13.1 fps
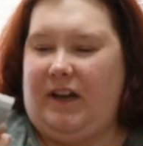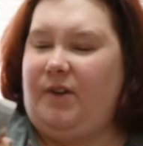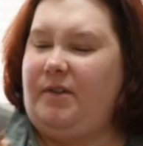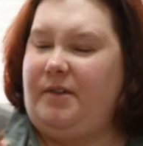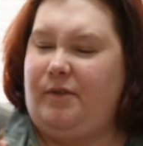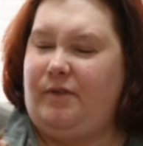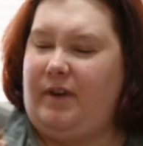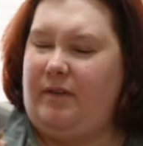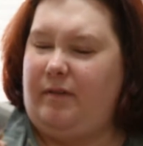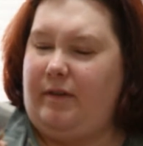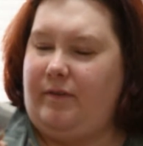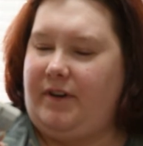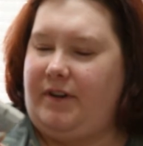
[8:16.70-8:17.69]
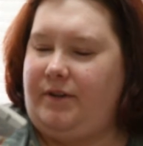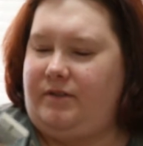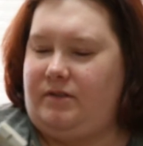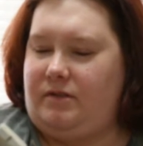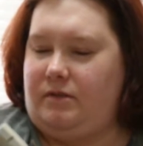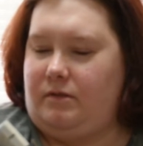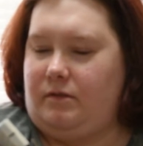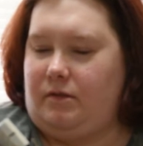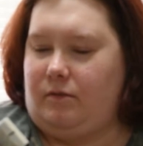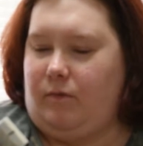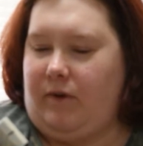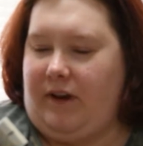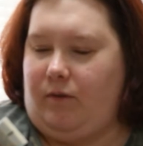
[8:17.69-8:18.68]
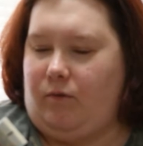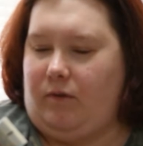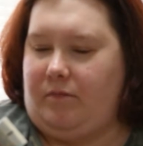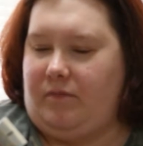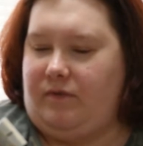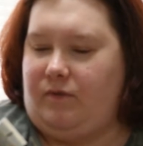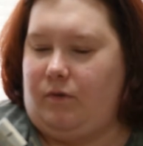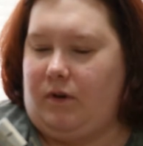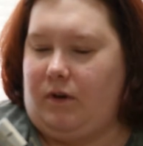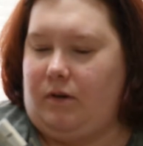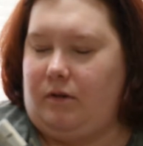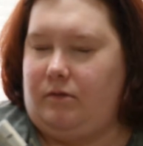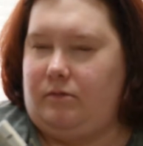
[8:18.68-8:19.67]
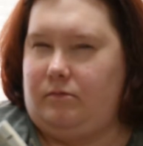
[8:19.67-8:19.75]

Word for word: I don't know if I've ever used the white one before.